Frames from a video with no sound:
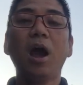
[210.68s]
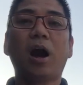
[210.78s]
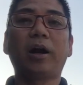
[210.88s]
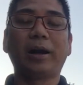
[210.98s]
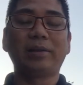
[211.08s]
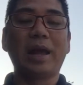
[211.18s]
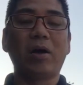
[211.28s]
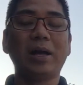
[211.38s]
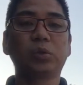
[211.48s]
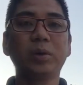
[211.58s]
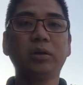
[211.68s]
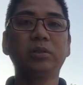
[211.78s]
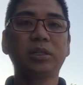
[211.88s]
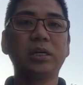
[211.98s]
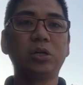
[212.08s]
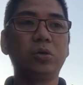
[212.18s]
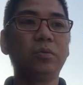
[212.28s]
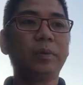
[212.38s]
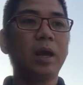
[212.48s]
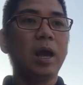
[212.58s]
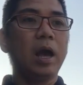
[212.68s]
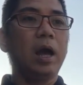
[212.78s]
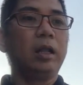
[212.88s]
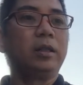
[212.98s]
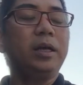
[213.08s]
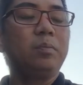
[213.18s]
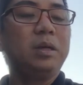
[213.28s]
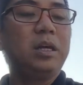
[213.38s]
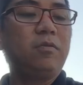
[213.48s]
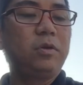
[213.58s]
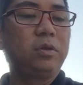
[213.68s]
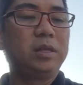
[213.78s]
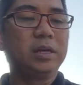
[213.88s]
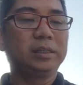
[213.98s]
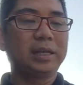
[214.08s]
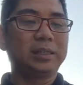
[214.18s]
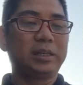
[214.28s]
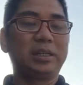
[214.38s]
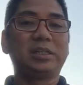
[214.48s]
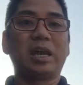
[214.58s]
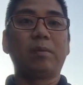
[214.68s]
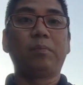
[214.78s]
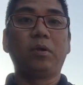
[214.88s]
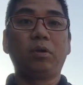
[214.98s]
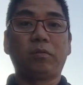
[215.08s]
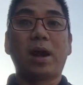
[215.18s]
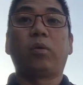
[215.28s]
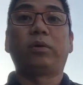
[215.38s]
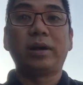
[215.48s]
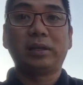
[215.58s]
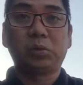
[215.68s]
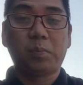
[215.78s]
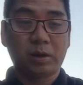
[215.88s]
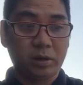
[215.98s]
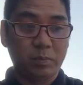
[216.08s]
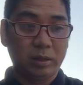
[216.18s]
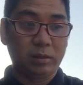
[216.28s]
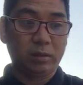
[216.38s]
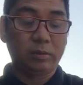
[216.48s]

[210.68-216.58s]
All right, now as we continue, let me give you this as an example of our experiment